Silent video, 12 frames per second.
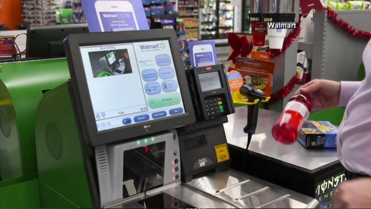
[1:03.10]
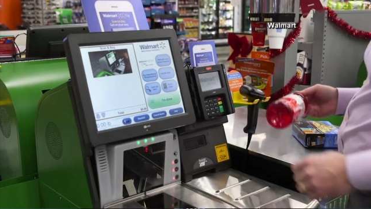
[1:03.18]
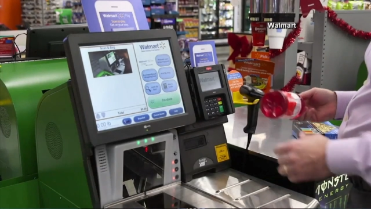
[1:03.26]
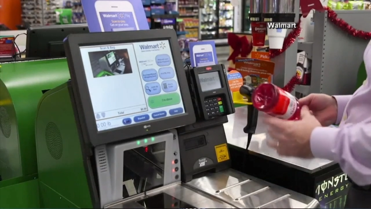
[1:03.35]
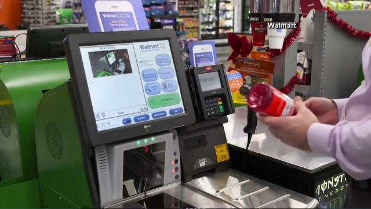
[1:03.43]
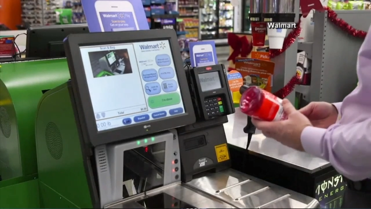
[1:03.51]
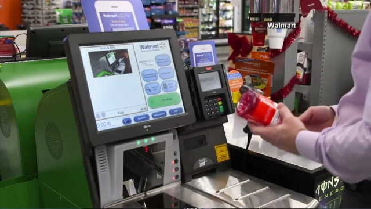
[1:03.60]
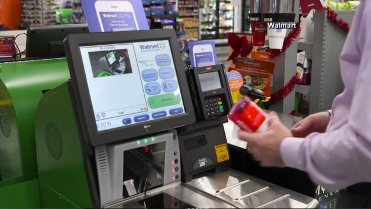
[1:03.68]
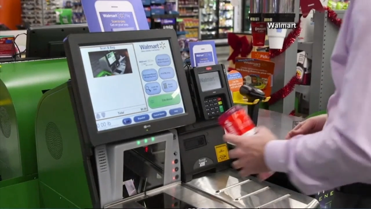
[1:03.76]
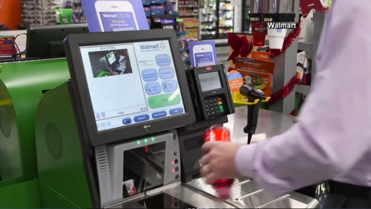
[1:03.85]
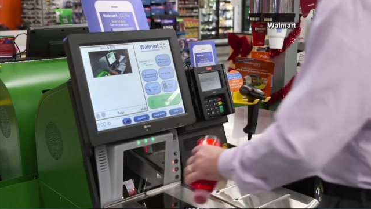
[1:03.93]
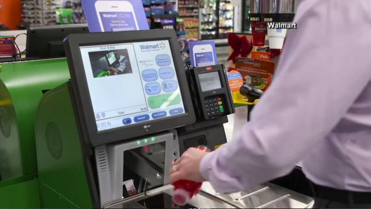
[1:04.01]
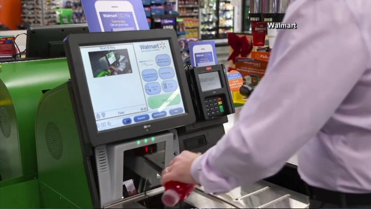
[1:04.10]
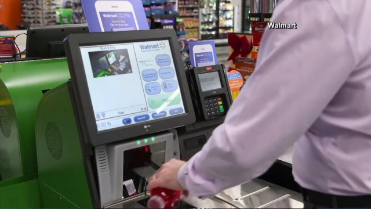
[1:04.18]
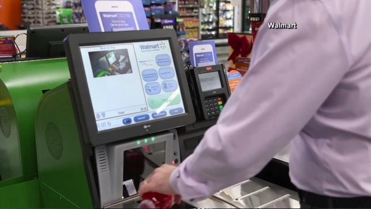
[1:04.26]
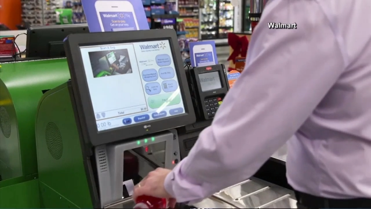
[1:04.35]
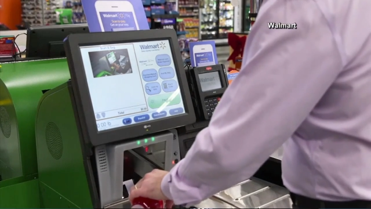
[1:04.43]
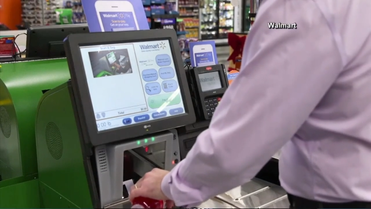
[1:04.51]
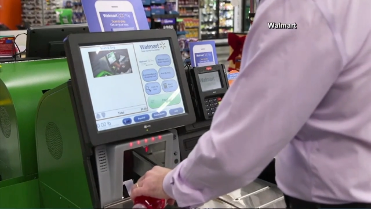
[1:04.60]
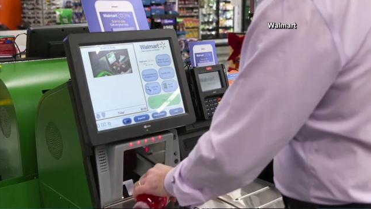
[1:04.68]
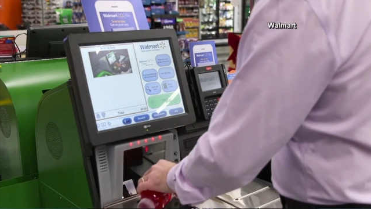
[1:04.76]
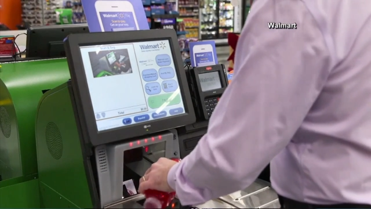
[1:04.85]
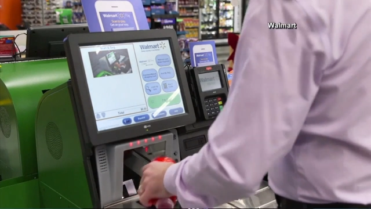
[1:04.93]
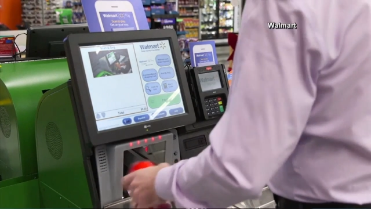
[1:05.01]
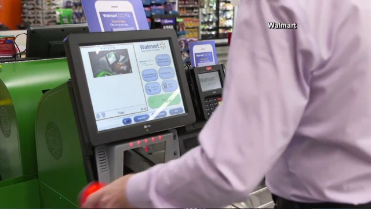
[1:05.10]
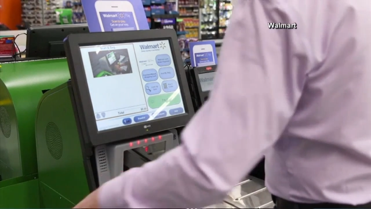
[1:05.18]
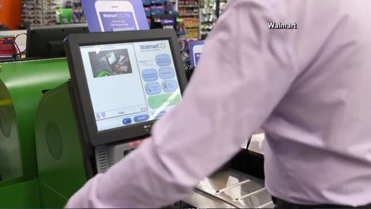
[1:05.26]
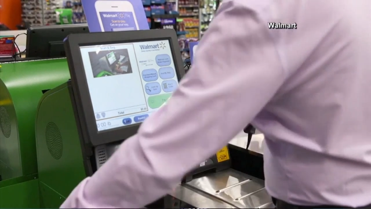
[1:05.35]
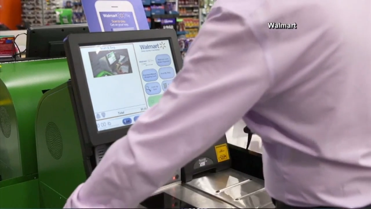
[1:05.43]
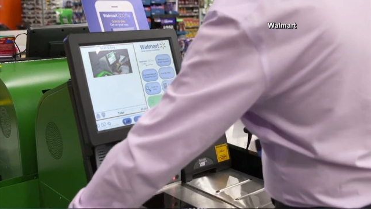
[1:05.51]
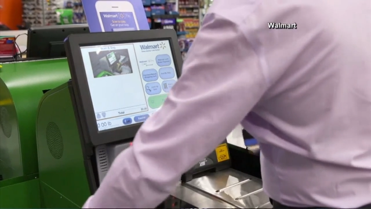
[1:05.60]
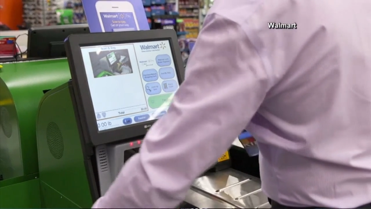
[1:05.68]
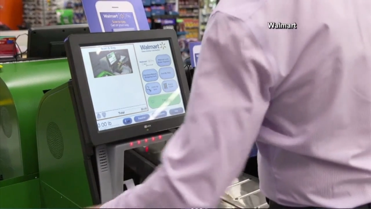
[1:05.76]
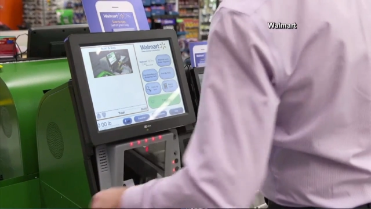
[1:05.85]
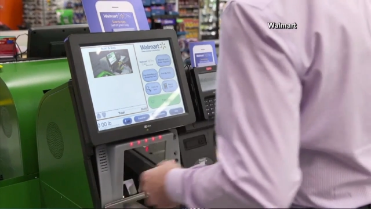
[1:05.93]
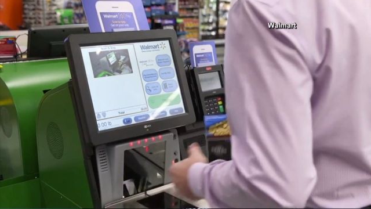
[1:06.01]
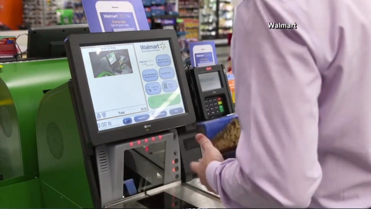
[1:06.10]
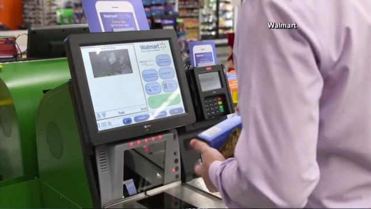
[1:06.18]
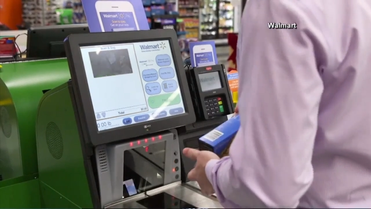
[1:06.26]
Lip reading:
[unreadable: no face in view]